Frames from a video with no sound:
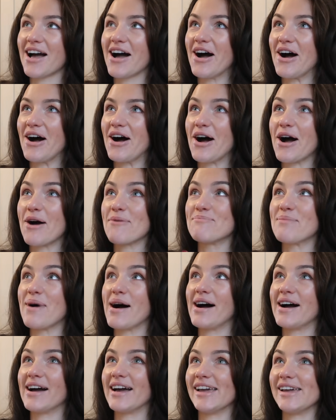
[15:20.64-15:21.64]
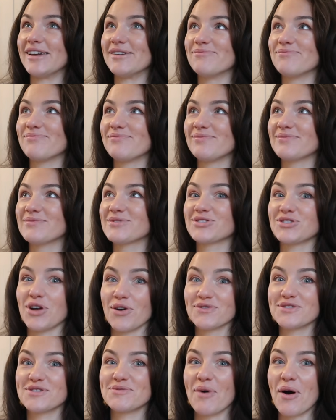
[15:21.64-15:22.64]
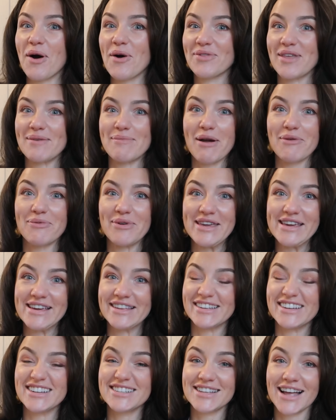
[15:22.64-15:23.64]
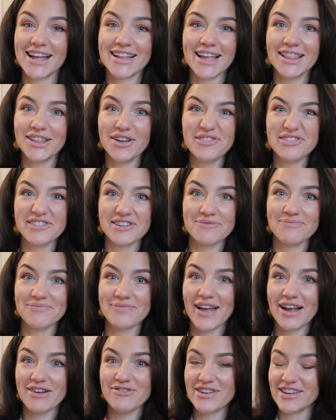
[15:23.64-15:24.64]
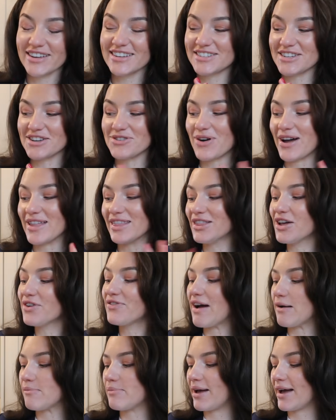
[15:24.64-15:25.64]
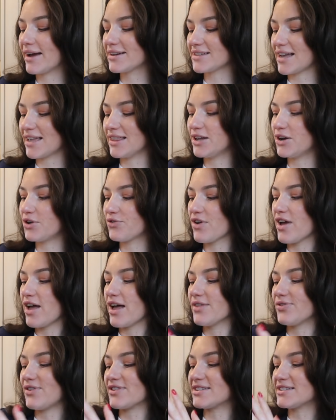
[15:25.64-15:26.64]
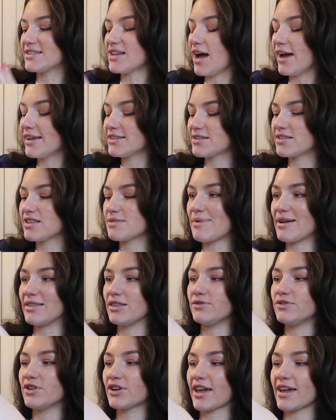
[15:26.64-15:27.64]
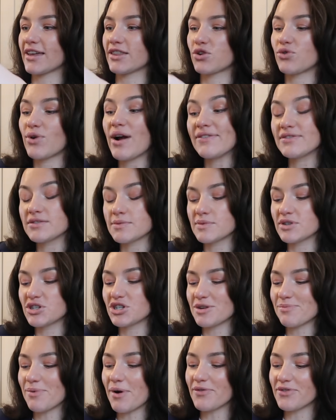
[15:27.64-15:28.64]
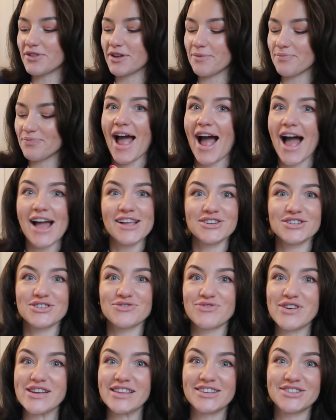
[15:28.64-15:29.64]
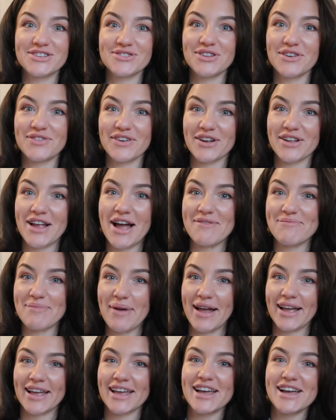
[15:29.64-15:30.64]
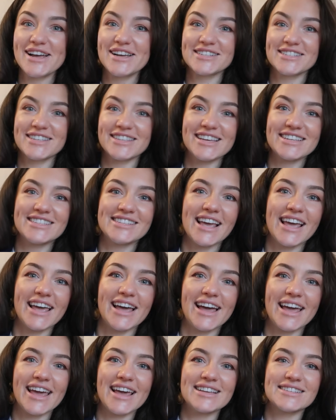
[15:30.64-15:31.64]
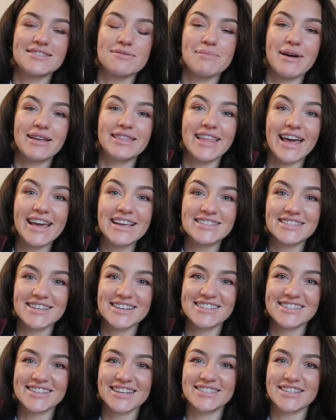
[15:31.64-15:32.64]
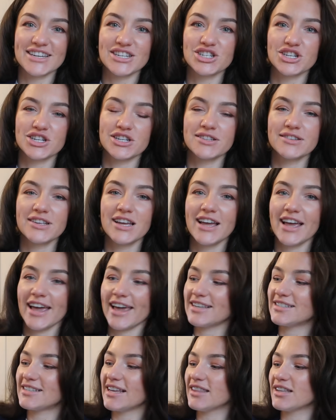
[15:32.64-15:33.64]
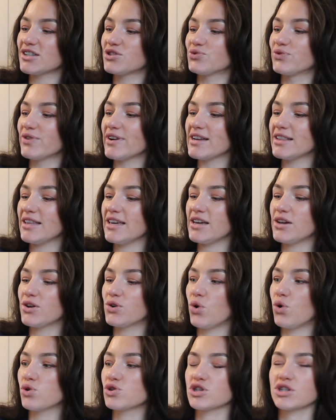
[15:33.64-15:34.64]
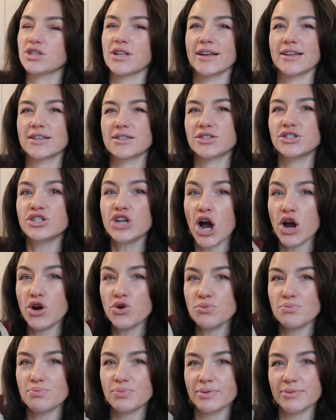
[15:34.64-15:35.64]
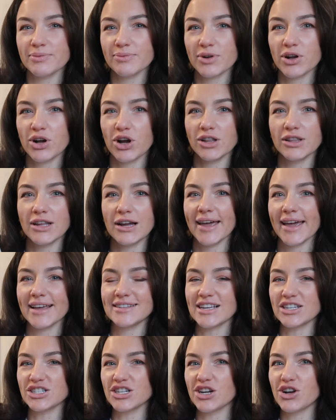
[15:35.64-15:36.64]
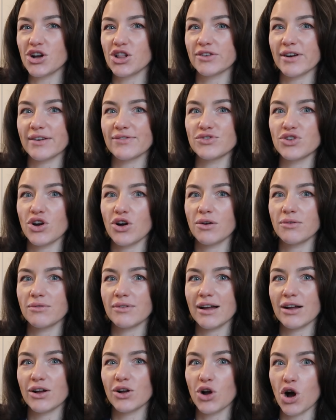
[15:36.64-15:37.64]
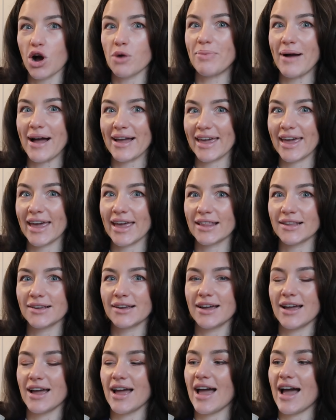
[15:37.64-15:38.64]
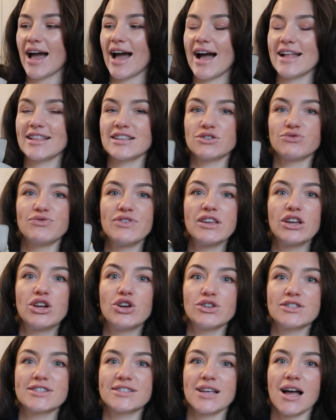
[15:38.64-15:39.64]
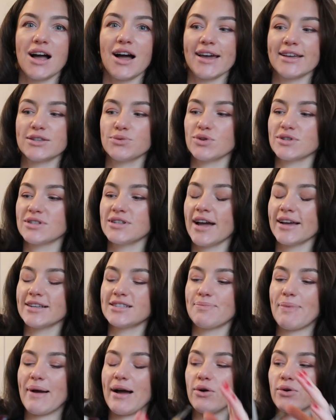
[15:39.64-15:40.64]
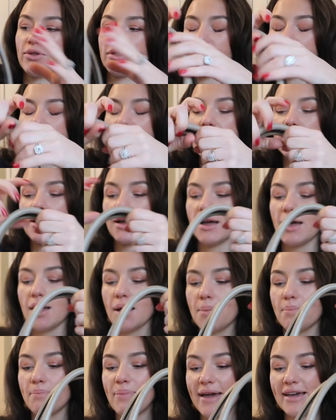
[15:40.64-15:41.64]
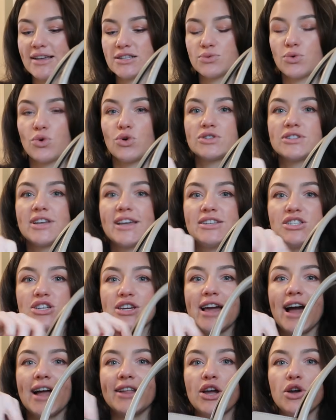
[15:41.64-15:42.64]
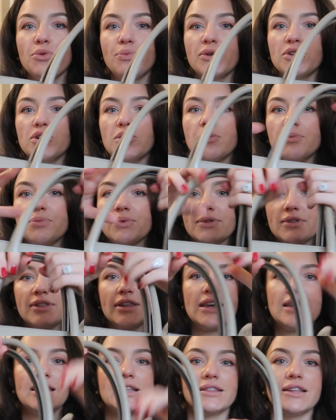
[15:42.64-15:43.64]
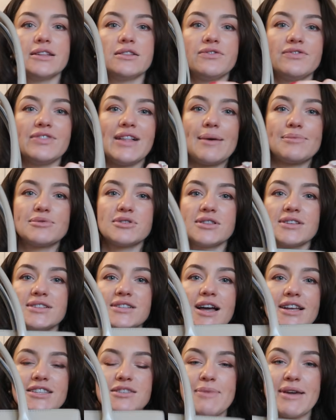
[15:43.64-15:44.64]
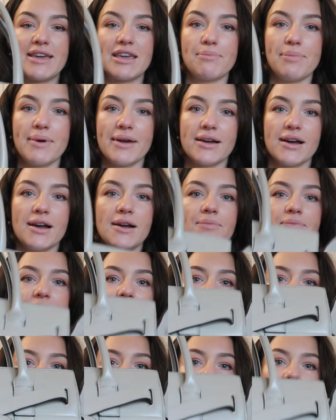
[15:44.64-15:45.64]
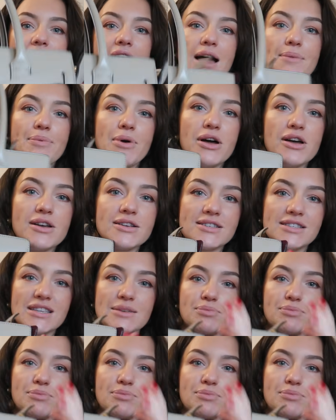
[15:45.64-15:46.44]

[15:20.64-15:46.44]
are my soft spot, they're my weakness, and I love them. I really do. I love handbags. I love the designs of them. I love looking at the craftsmanship of them. I just really do love a good handbag. So this here is my latest edition. It's in this really gorgeous like taupe colour. It's actually a colour I've not got a bag in, and it's a really good size. What's nice about the Bayswater is you can open up the little flaps on the side to make it bigger. I personally